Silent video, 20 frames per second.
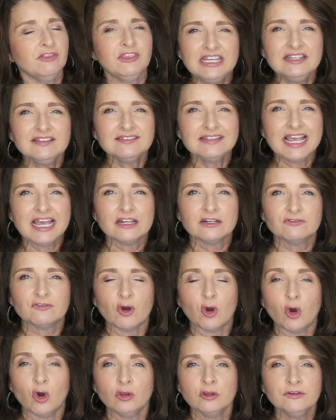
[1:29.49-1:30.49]
These, out
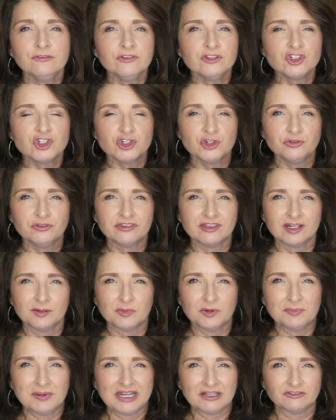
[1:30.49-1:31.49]
of all of the shoes that
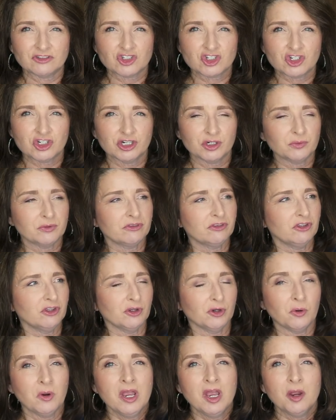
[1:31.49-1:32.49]
I'm about to share with
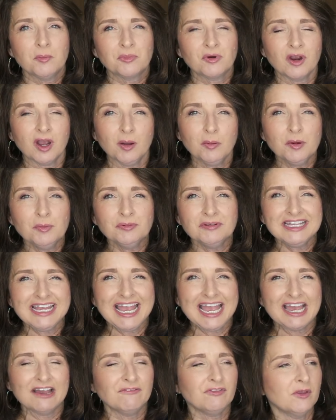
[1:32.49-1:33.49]
you, probably
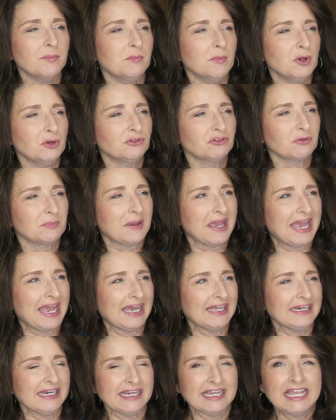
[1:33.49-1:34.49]
have the most
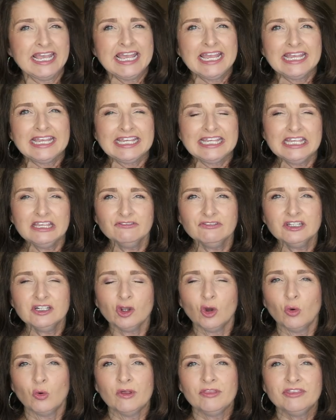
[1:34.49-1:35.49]
padding,
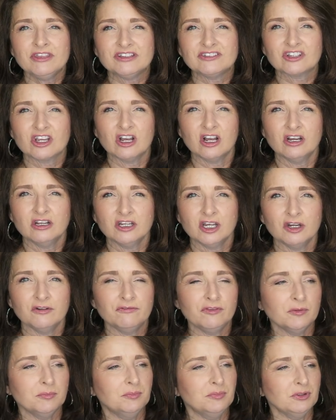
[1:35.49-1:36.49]
even on the tongue
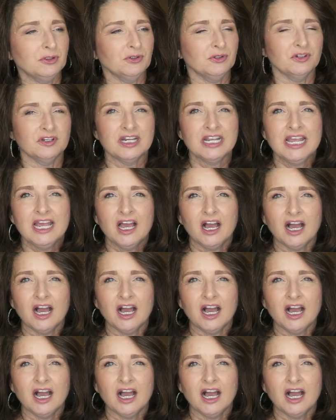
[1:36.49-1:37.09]
of the boot.